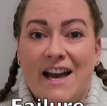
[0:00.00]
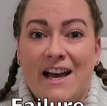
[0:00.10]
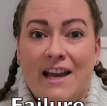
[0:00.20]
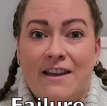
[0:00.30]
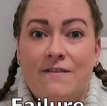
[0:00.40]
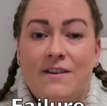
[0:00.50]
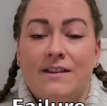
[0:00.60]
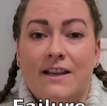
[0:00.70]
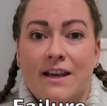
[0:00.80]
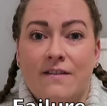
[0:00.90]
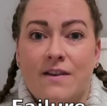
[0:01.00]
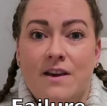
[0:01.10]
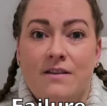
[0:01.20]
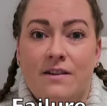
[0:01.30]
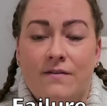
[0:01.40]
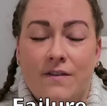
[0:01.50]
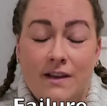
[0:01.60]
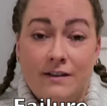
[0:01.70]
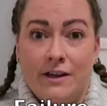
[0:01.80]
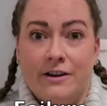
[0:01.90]
I feel like a
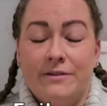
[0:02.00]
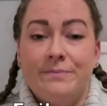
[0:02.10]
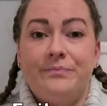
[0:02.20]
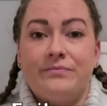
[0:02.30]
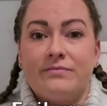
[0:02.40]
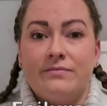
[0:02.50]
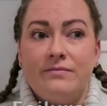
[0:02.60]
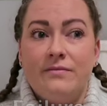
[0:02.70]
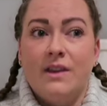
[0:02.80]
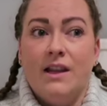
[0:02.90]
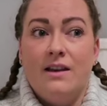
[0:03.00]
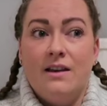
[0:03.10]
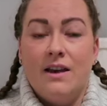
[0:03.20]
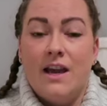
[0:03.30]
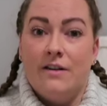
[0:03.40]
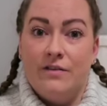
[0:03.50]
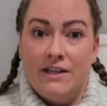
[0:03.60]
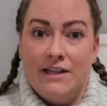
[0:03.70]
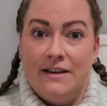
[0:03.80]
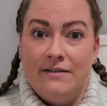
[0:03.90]
failure
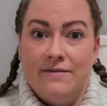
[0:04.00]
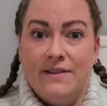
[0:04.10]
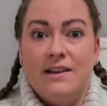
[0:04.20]
every day.